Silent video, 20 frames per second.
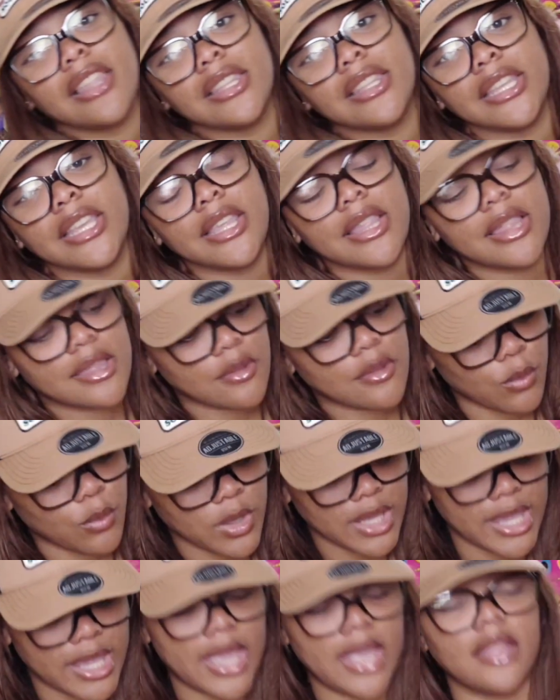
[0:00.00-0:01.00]
least, we
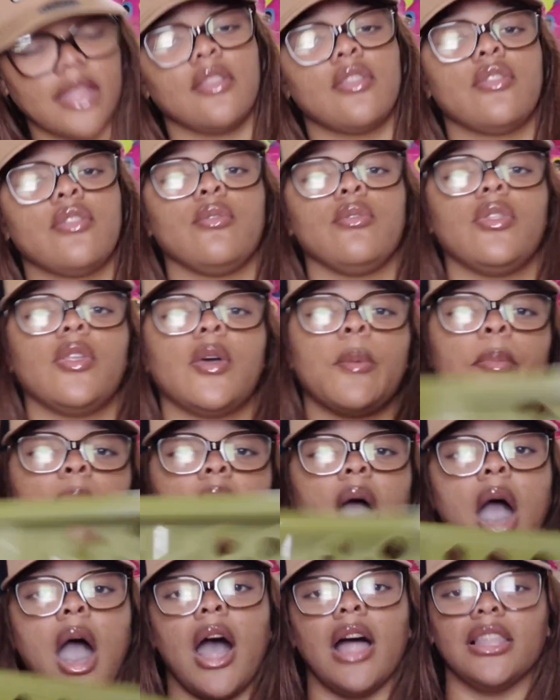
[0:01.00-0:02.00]
get into the
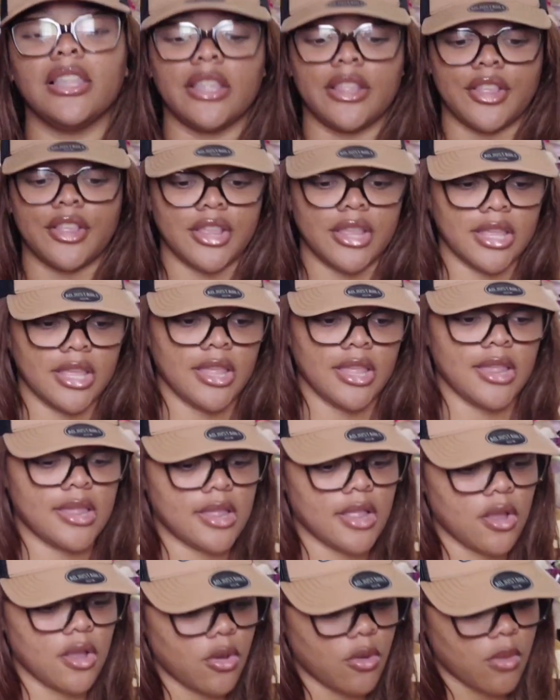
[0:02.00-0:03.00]
polishes.
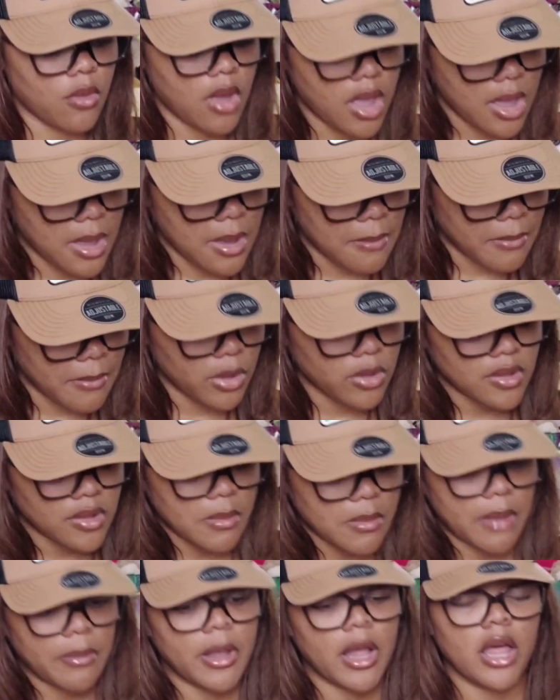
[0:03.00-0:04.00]
So most of
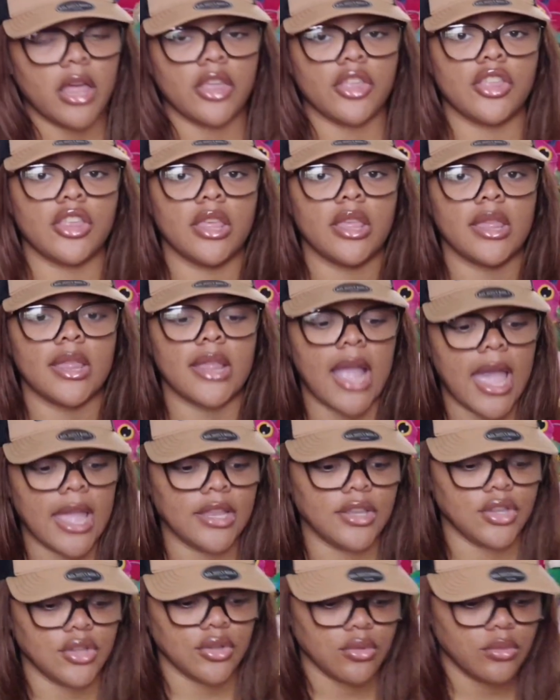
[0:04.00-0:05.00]
my polishes I
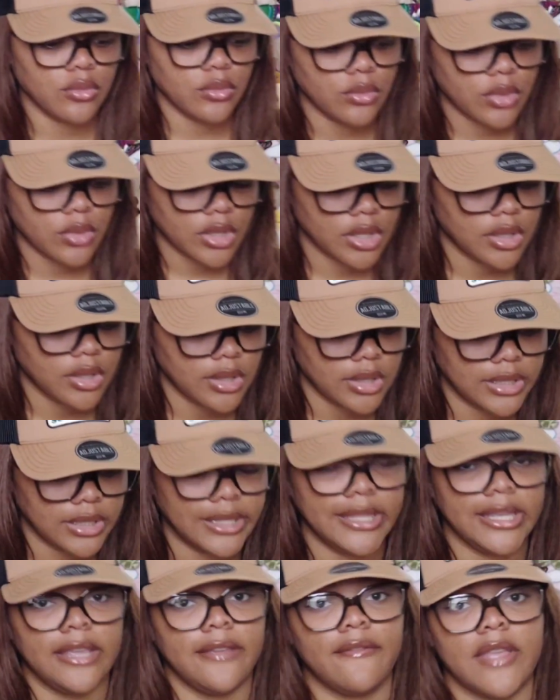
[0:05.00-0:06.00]
do
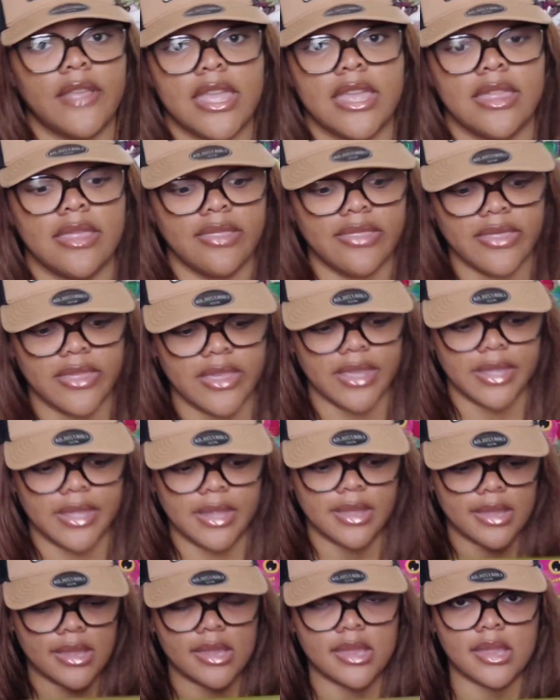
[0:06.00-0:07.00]
leave in this
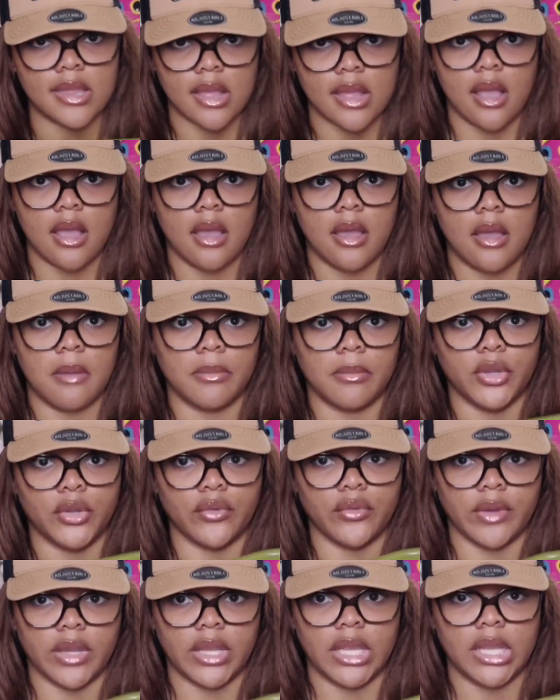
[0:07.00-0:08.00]

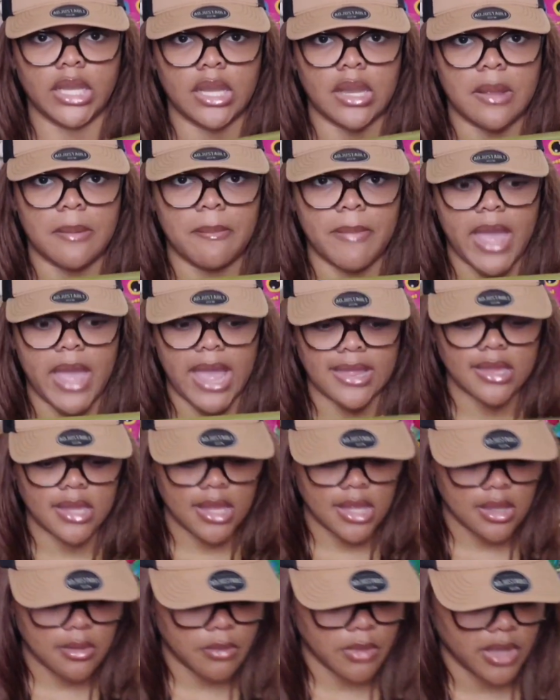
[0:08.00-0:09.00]
green
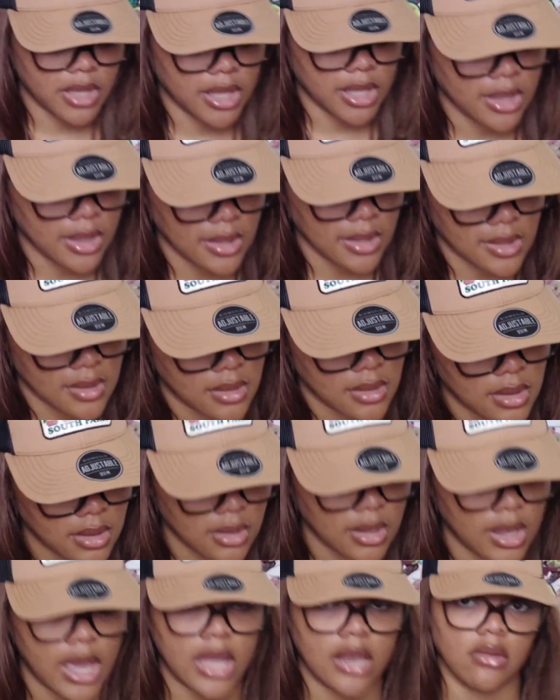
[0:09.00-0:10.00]
basket because
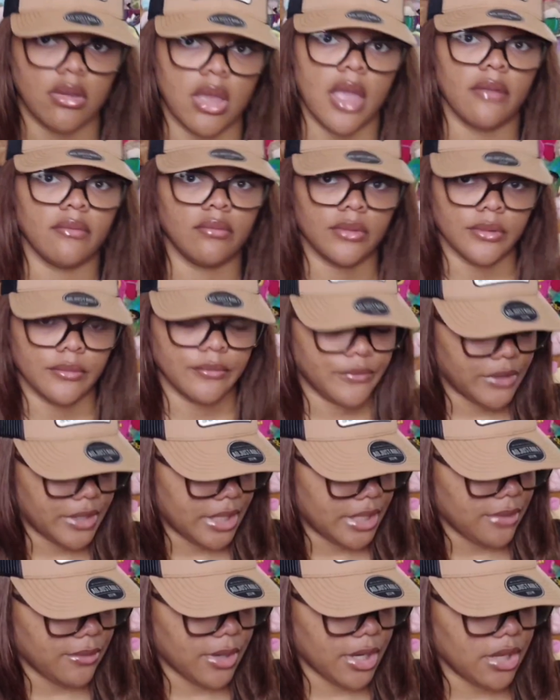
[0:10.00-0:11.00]
I don't have room for
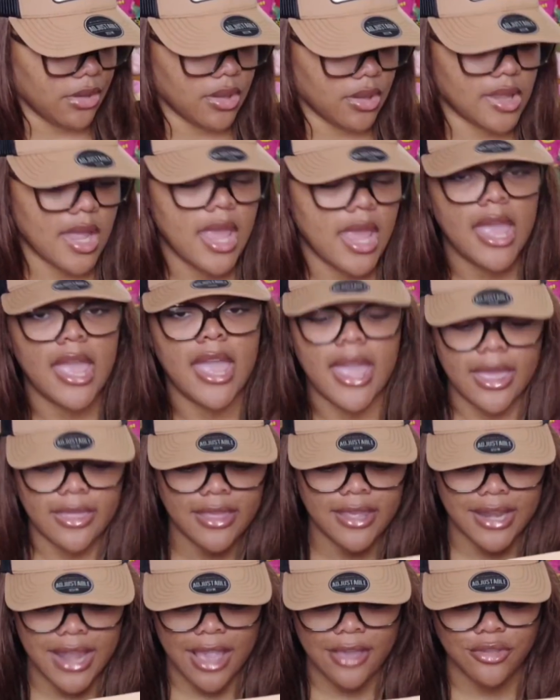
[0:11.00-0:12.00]
anywhere else. And
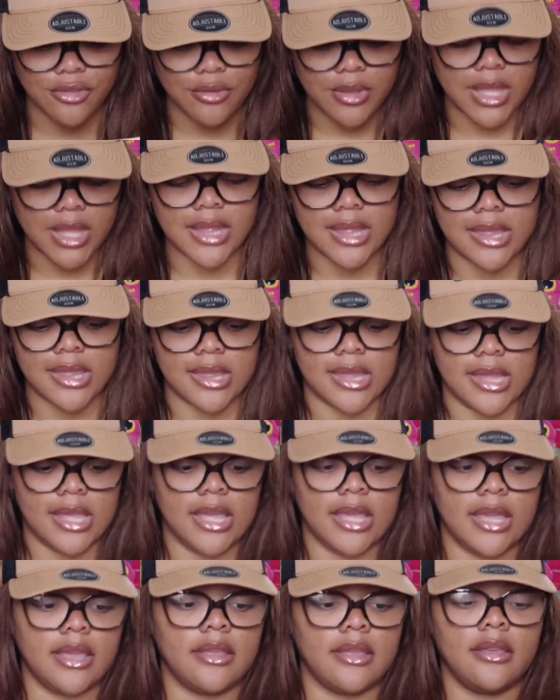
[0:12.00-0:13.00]
then as you can see,